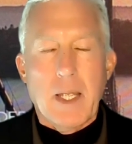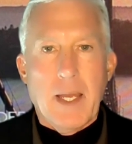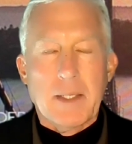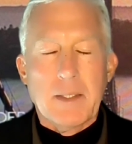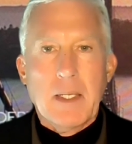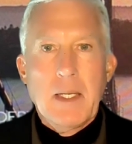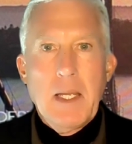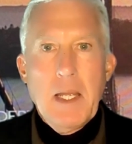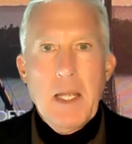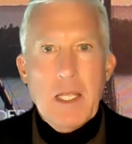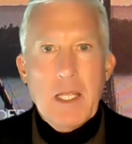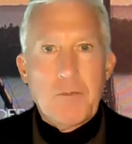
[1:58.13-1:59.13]
And
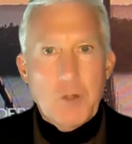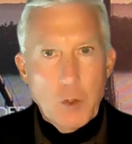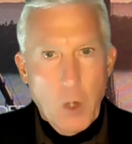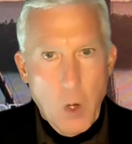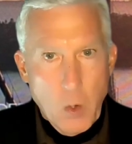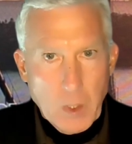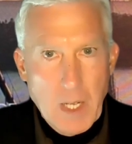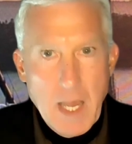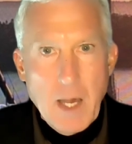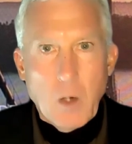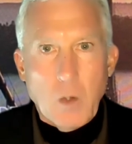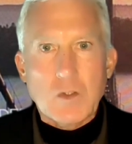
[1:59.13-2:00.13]
if you own a
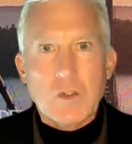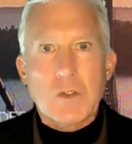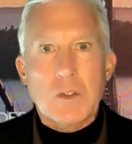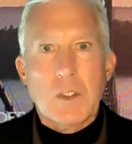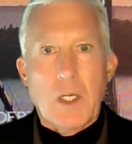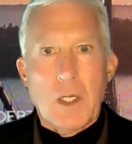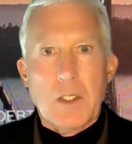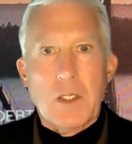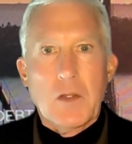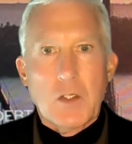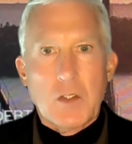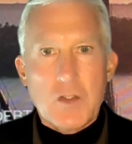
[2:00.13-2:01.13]
house,
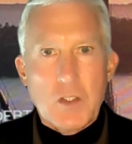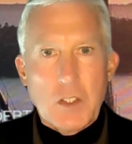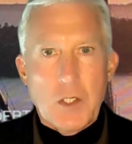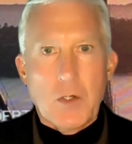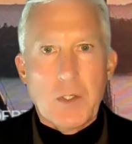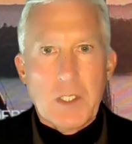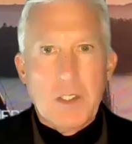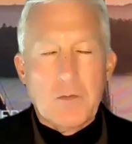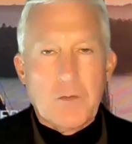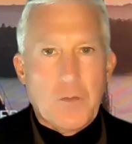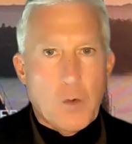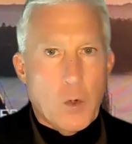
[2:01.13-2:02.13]
the security
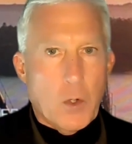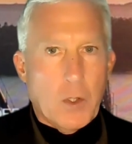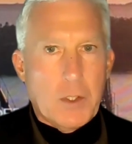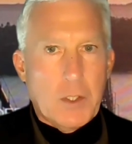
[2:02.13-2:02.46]
for